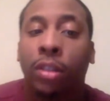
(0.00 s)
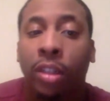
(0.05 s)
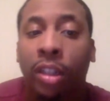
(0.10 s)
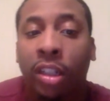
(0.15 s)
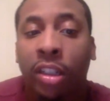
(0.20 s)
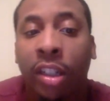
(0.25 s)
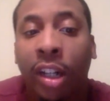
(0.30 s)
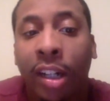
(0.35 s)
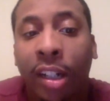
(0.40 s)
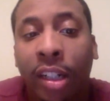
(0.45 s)
They're
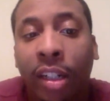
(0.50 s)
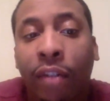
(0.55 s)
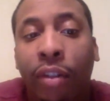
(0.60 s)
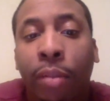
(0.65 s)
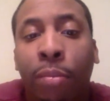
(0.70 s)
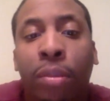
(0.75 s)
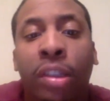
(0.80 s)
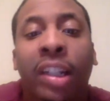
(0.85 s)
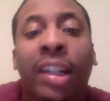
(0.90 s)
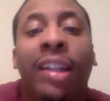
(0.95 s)
trying to give him
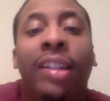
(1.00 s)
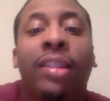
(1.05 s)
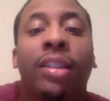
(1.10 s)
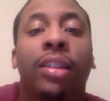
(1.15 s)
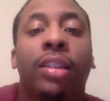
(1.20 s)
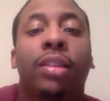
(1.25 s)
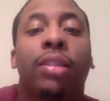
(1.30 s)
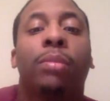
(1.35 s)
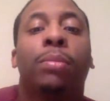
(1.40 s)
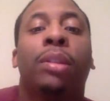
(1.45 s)

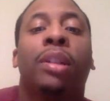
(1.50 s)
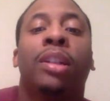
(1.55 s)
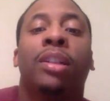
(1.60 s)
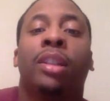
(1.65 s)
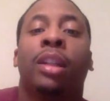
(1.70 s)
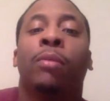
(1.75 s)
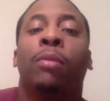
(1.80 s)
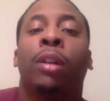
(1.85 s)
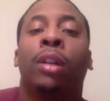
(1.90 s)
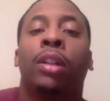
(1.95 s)
chances because they
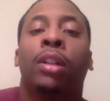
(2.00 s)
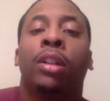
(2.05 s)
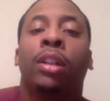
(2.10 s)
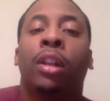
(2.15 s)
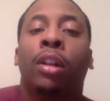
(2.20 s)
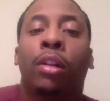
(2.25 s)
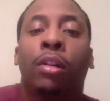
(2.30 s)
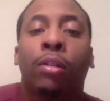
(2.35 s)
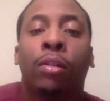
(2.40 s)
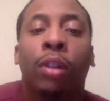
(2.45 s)
want to
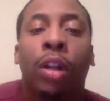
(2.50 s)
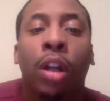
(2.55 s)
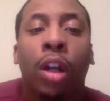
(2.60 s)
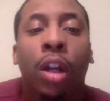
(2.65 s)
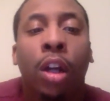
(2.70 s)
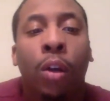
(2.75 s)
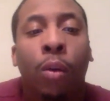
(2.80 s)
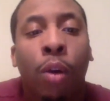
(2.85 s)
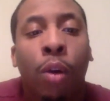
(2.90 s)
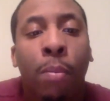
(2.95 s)
know
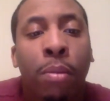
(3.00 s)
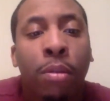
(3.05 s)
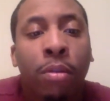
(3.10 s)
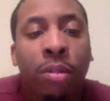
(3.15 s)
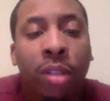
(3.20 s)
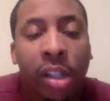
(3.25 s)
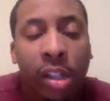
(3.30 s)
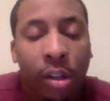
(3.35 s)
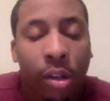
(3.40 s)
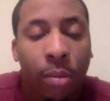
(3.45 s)
what moves
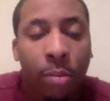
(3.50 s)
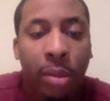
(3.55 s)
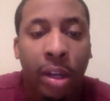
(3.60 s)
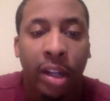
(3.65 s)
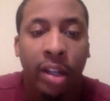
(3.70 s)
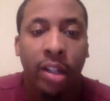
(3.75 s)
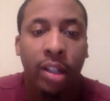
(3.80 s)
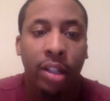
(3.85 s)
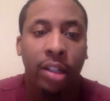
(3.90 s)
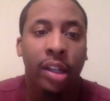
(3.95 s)
they're going to
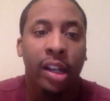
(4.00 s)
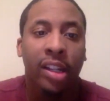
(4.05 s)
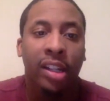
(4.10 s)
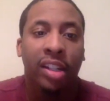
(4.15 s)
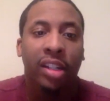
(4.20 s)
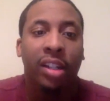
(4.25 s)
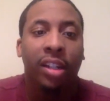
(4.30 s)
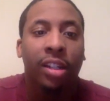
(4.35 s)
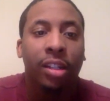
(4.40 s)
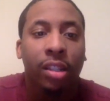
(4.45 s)
make next
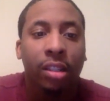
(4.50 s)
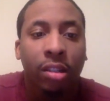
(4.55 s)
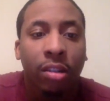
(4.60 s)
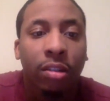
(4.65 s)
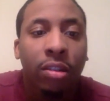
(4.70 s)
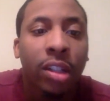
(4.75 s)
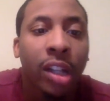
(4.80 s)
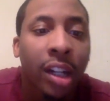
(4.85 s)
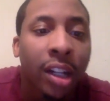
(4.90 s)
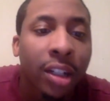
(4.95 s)
year. So
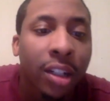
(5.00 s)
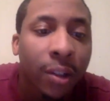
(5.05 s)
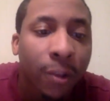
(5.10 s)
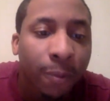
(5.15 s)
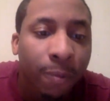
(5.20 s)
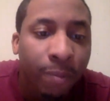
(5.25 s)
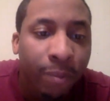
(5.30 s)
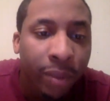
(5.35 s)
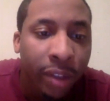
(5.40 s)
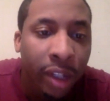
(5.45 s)
they're
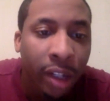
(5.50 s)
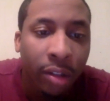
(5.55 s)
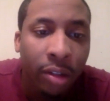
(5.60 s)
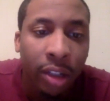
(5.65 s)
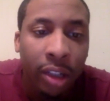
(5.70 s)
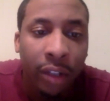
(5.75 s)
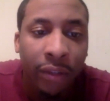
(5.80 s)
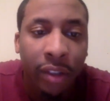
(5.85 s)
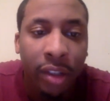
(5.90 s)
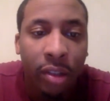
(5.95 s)
going to
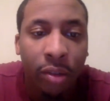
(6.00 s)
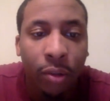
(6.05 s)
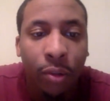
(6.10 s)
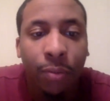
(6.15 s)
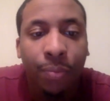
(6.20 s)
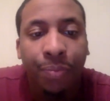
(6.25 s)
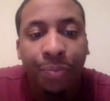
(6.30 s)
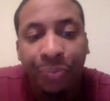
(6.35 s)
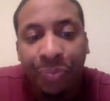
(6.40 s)
give it to him.